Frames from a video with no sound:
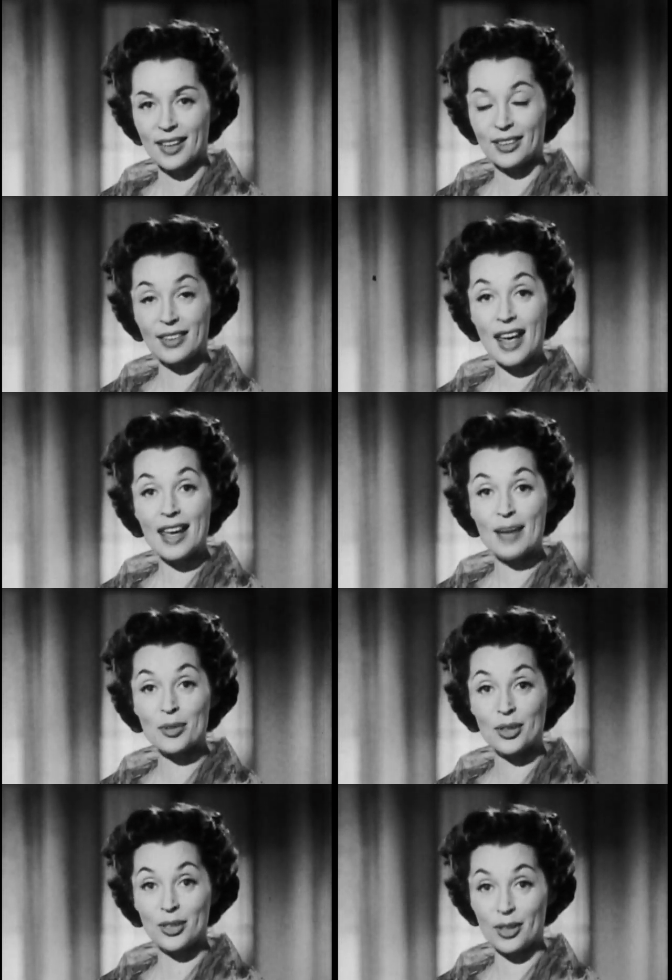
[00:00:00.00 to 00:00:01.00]
Today I'm
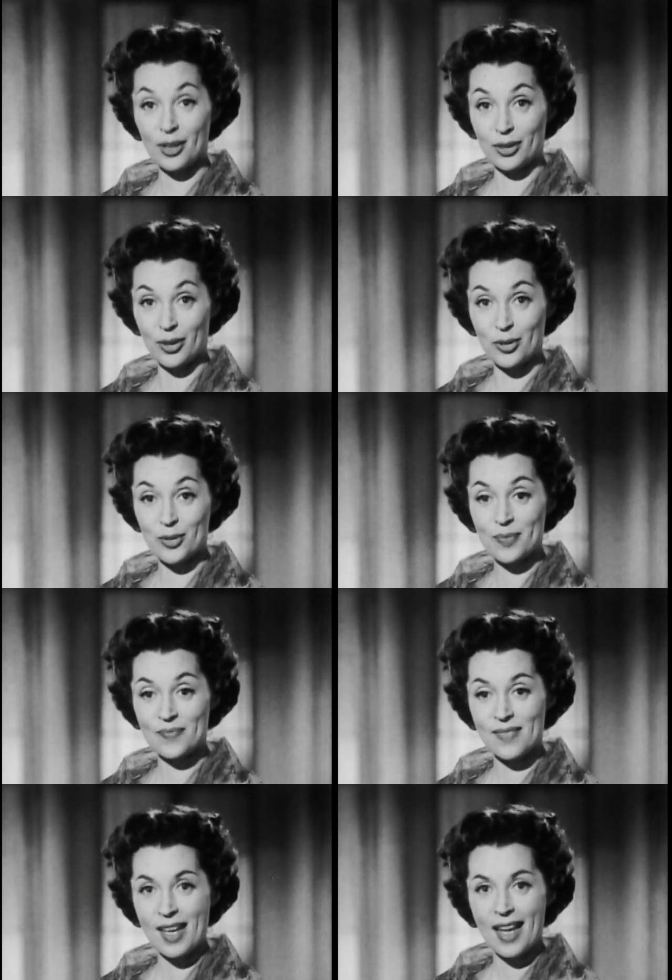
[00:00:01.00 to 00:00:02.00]
going to talk to you
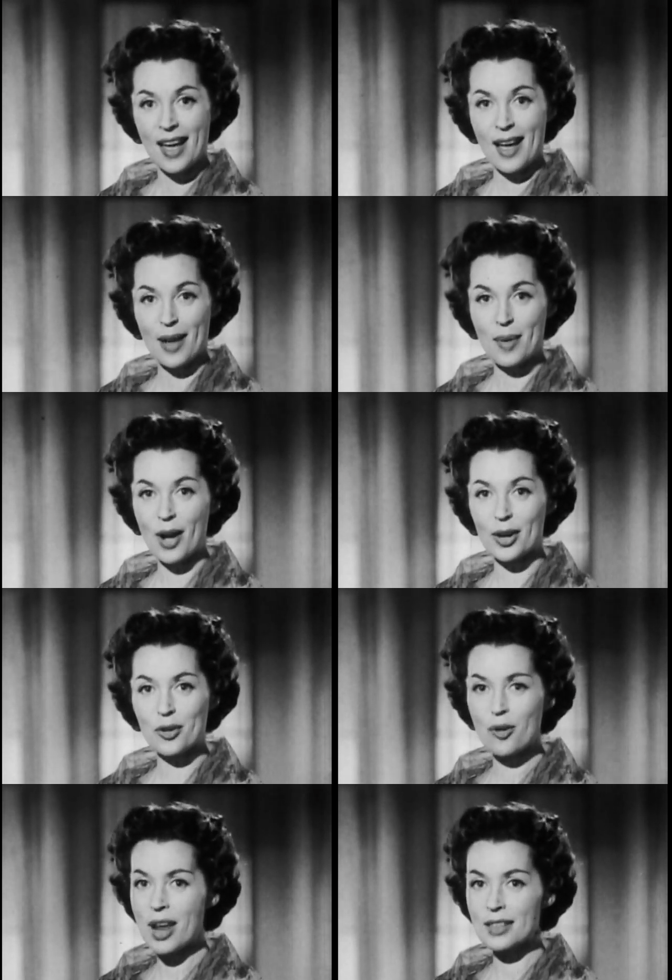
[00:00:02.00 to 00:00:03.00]
about a
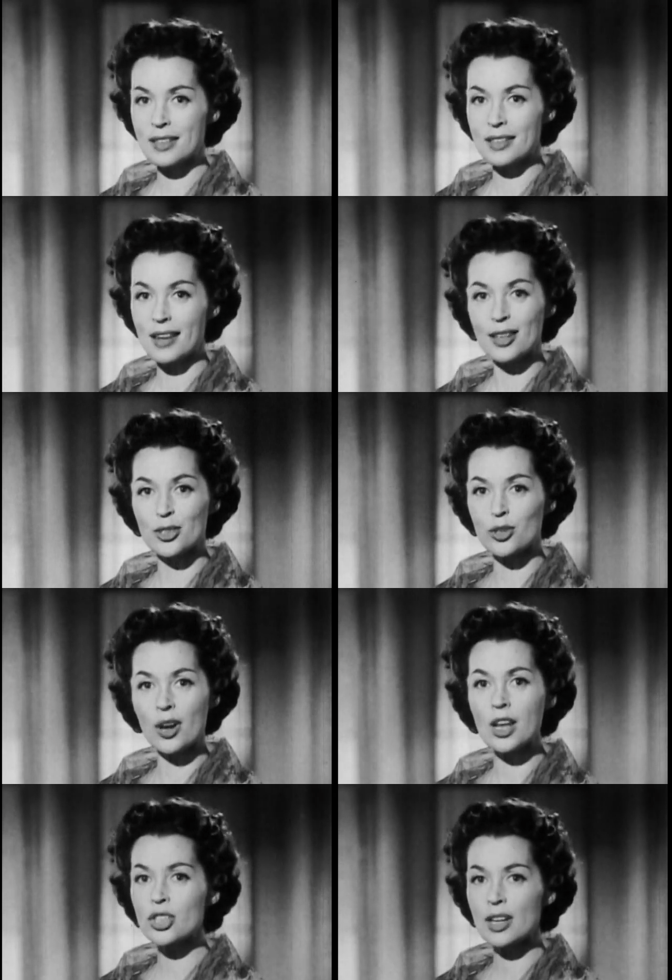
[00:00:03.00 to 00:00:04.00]
great and
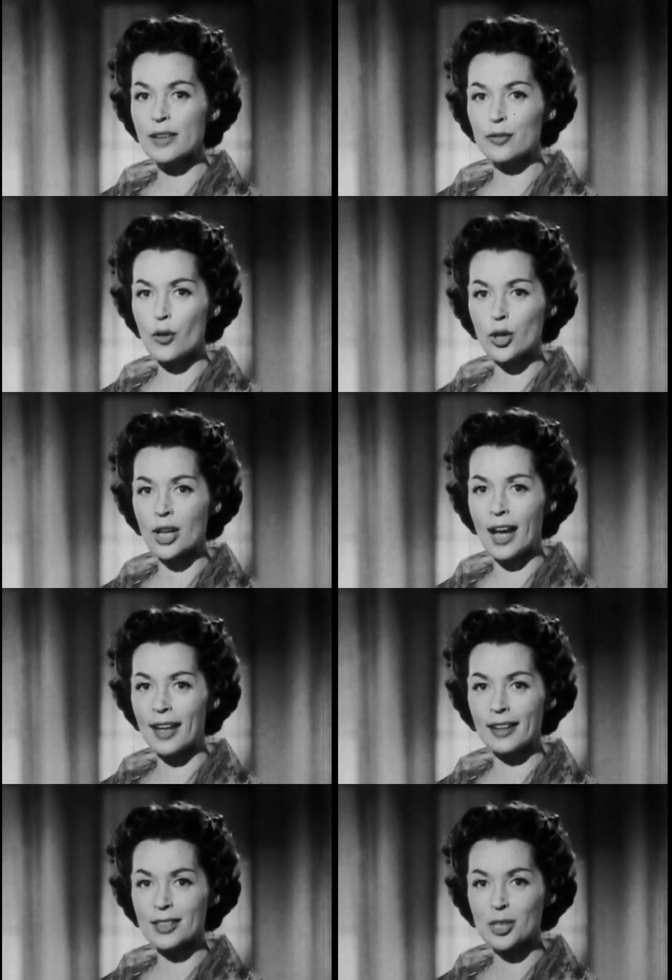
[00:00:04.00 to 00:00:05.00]
strangely
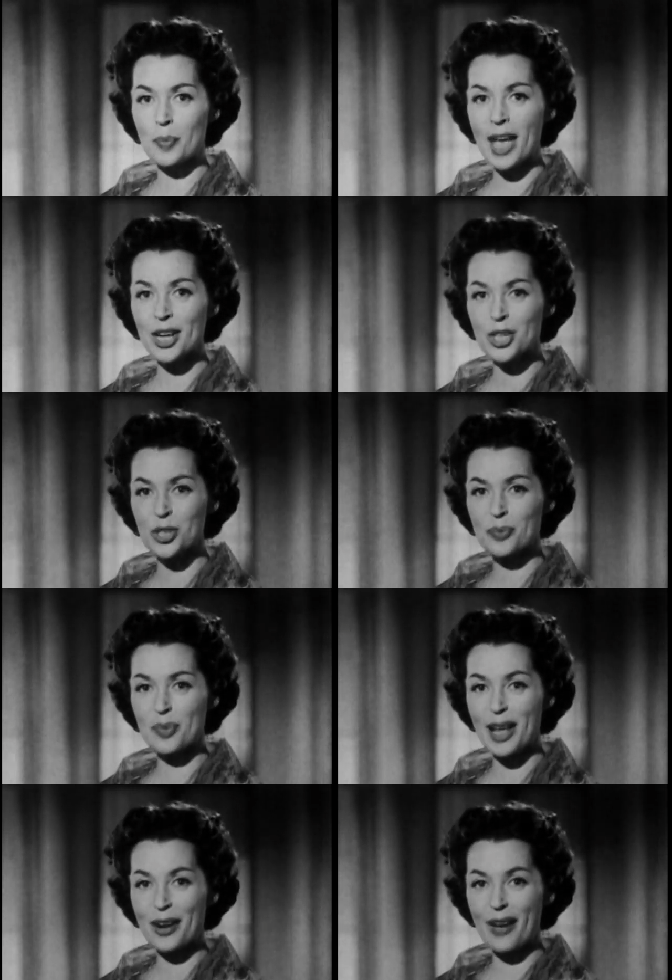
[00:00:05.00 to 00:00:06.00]
fertile Spanish
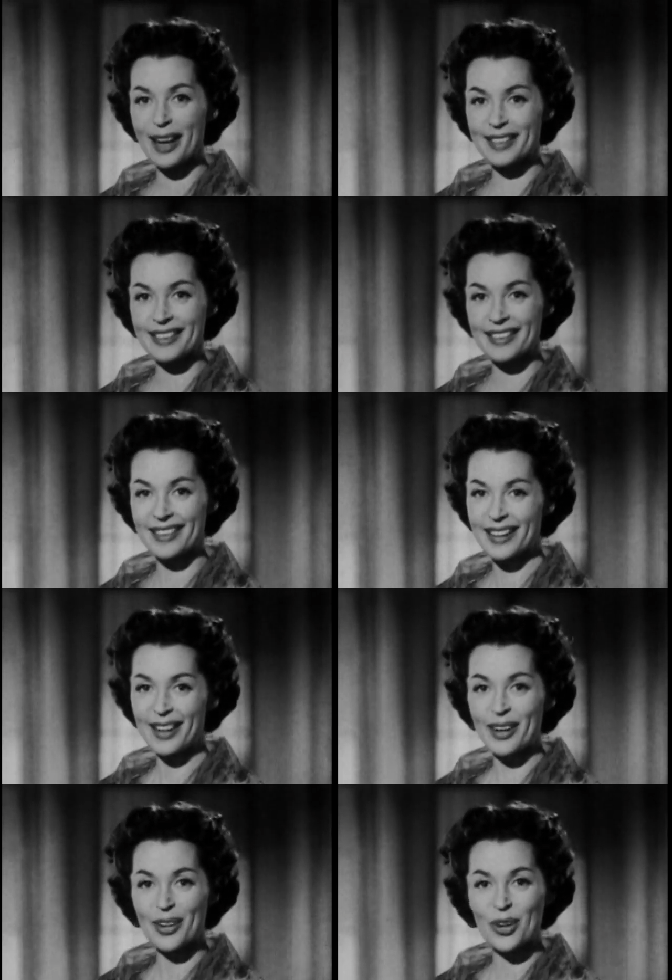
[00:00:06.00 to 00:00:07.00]
playwright
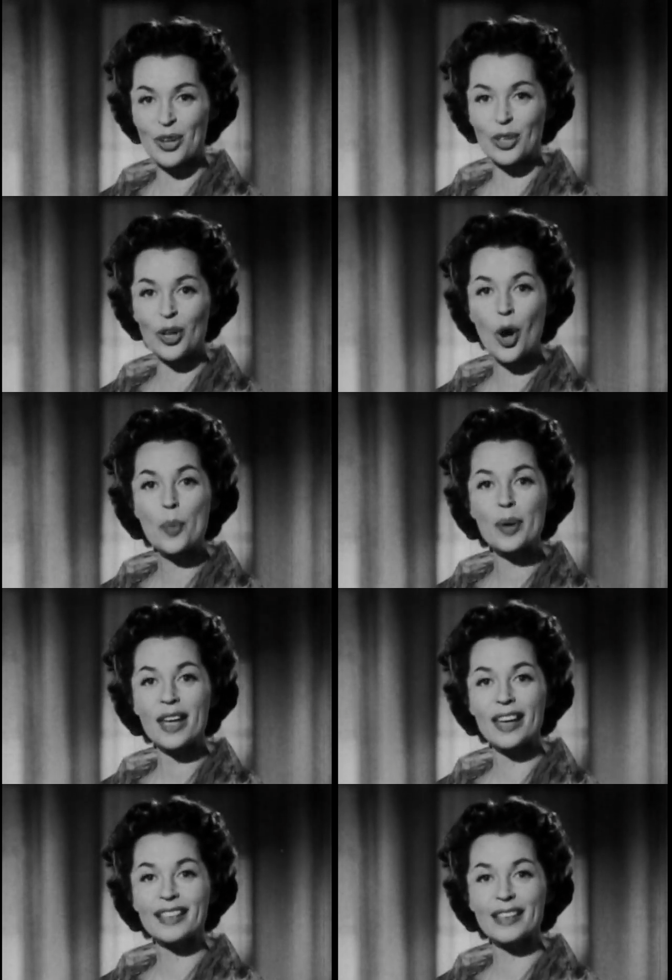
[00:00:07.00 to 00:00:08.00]
called Lope
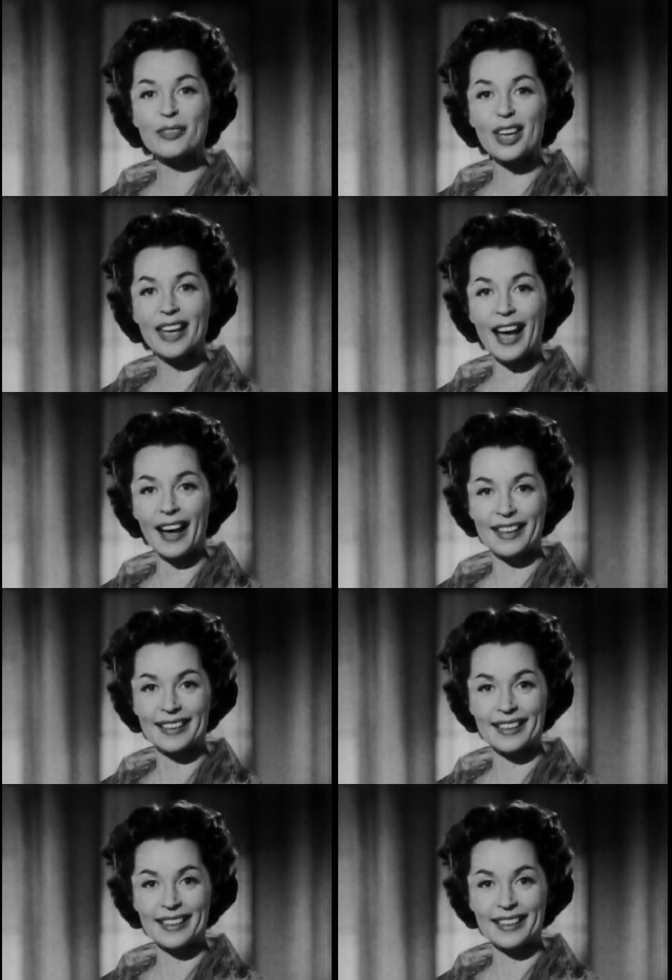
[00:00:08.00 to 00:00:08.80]
de Vega.